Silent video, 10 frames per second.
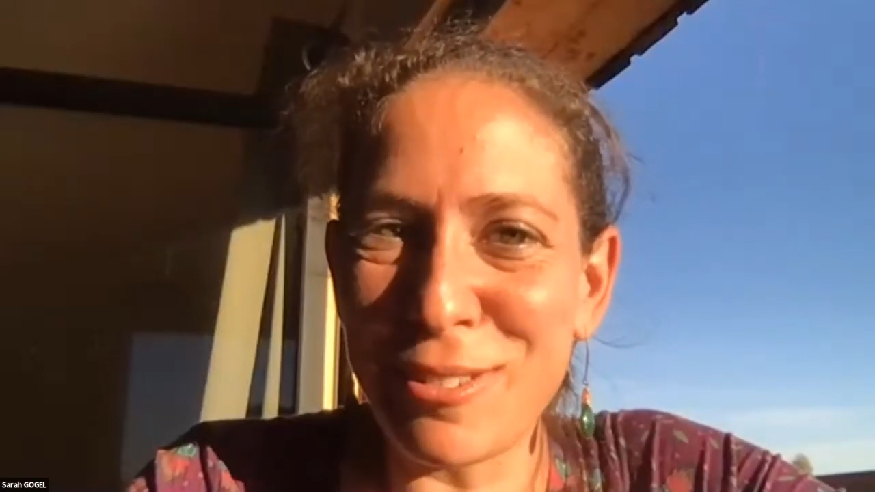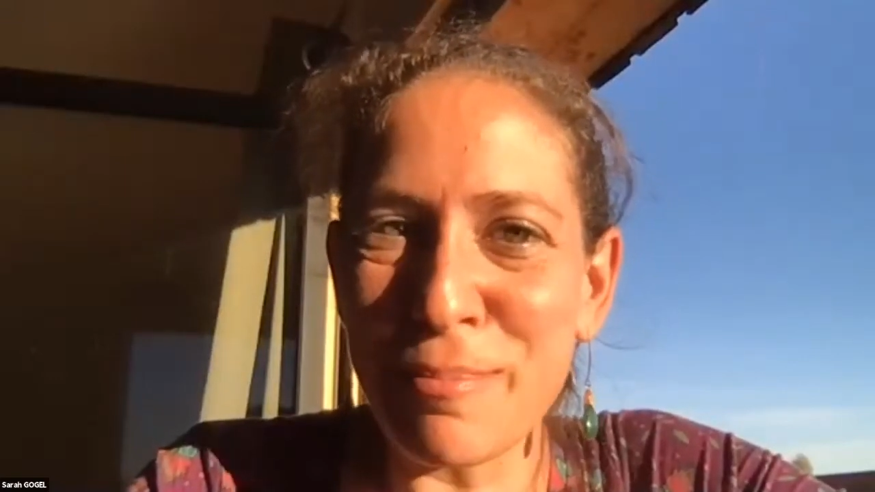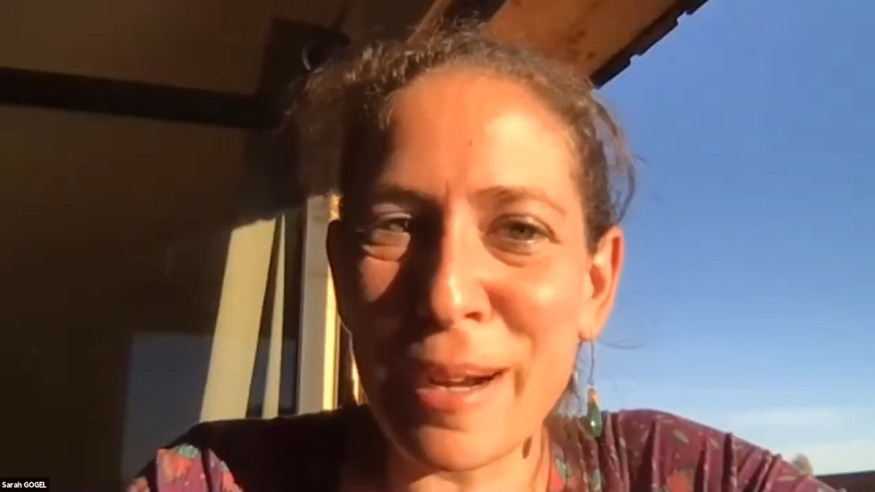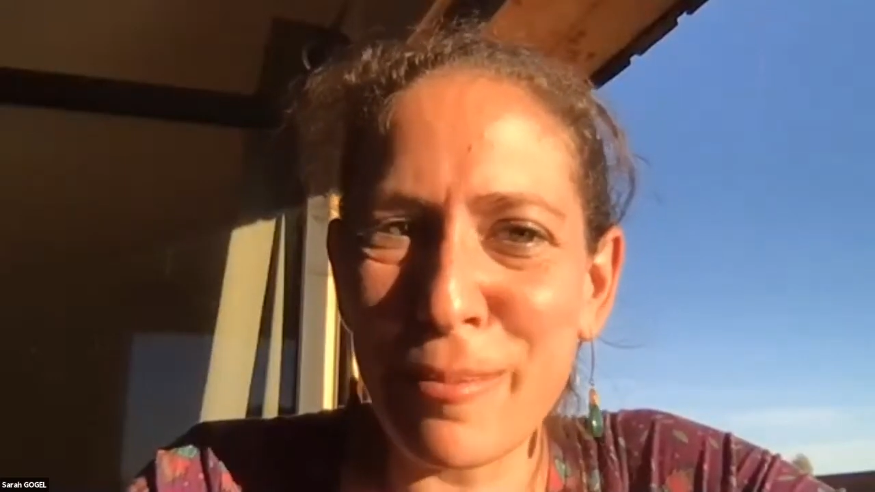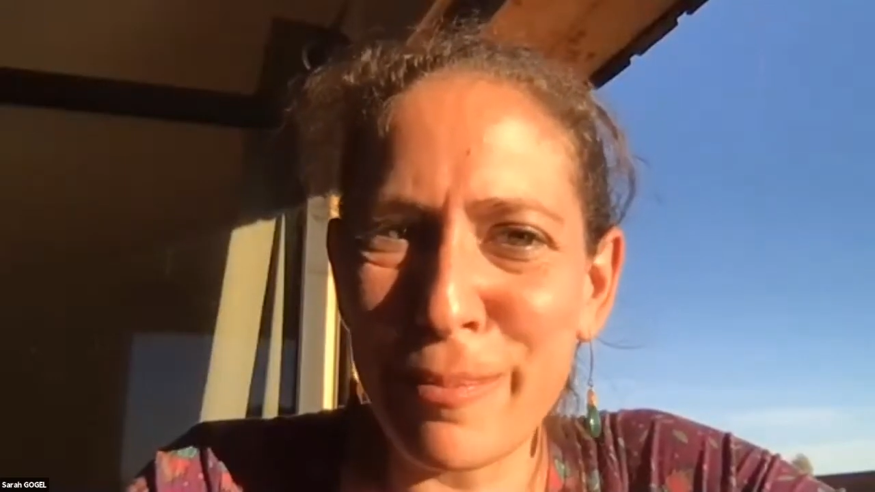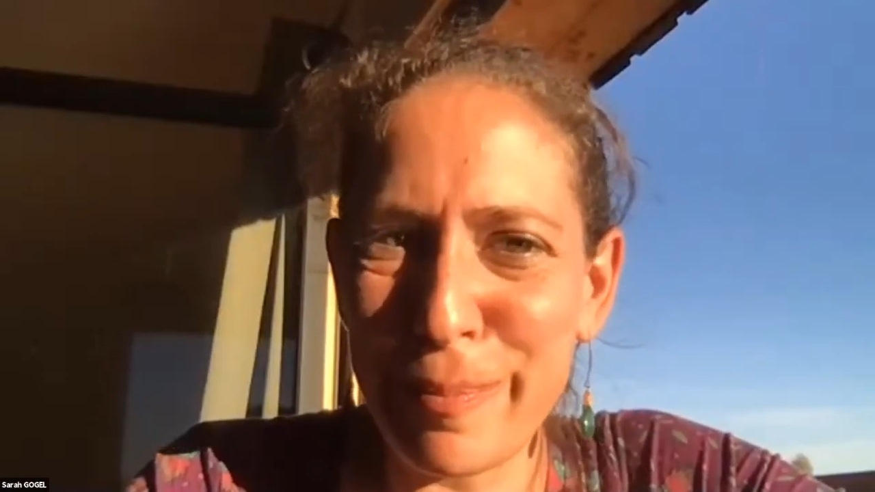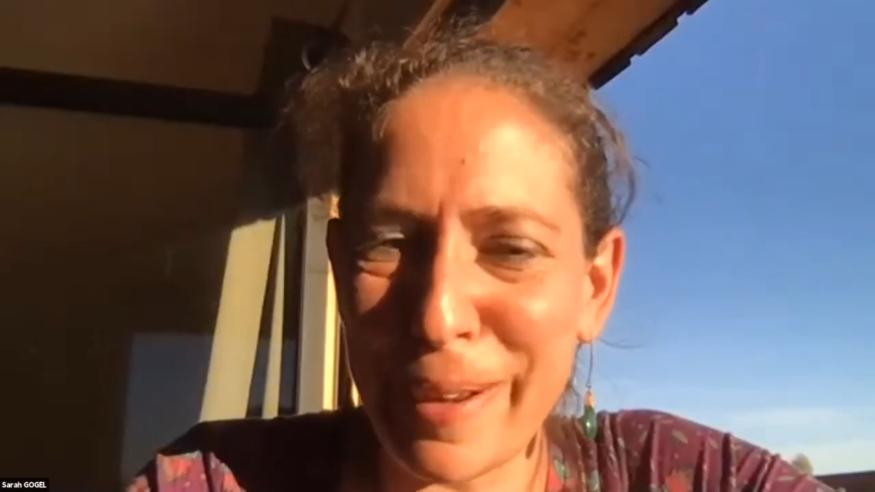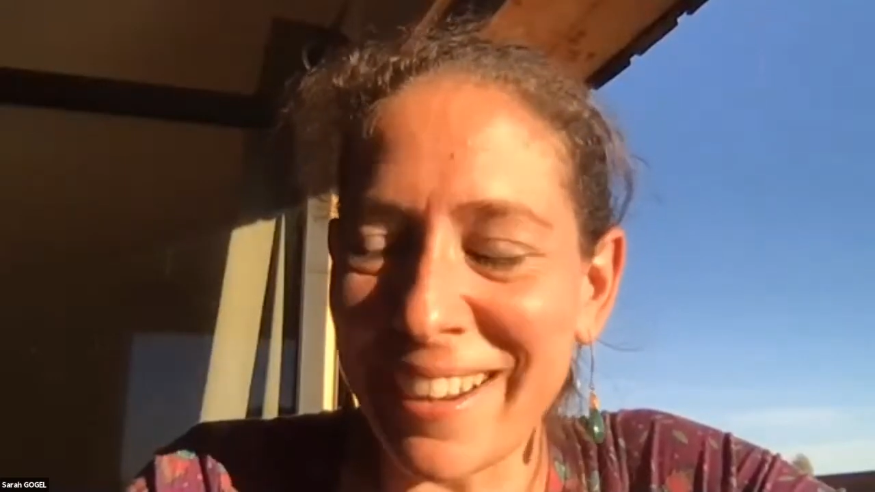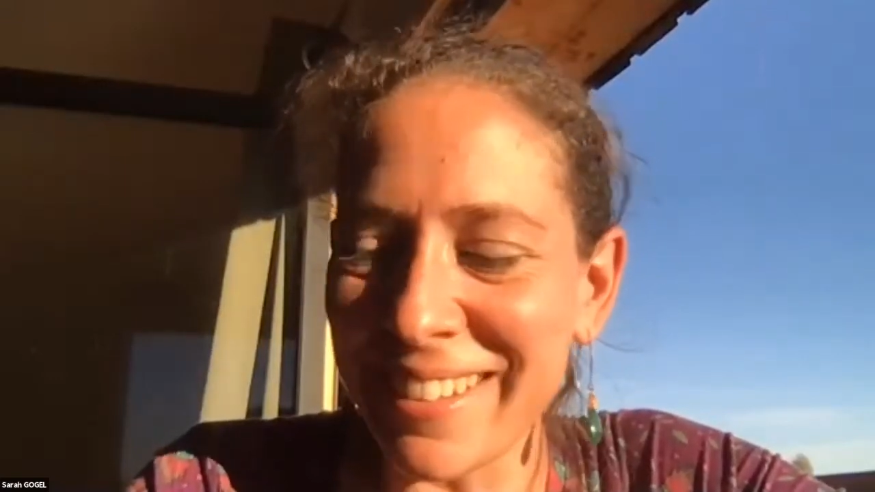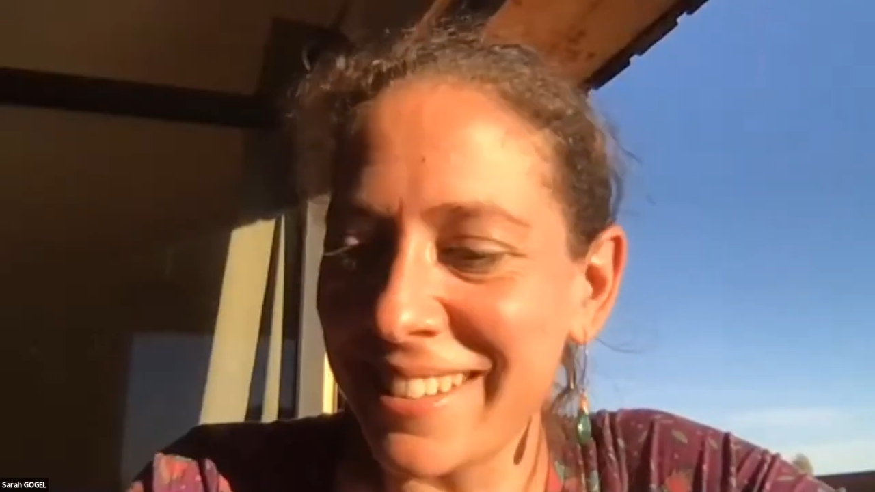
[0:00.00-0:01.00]
from my
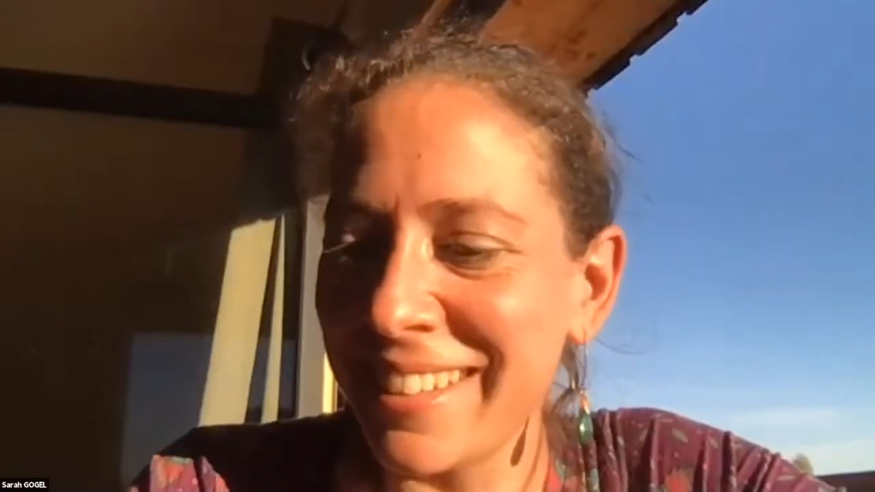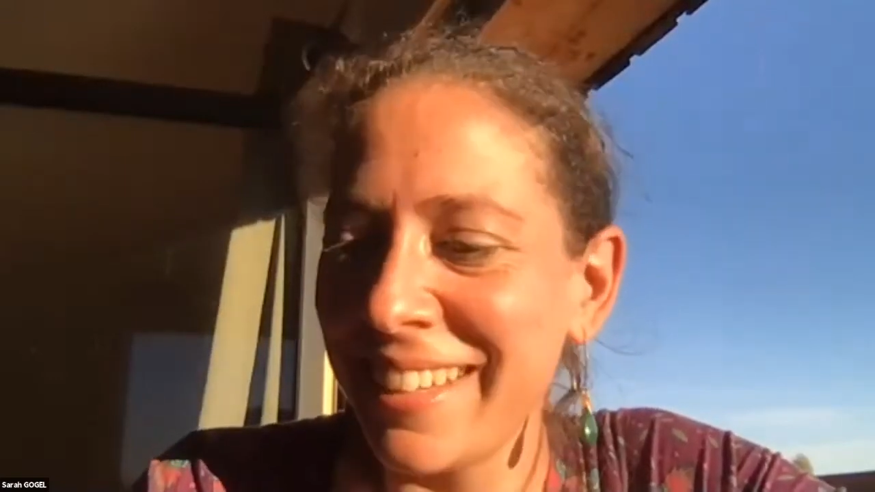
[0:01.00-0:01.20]
past,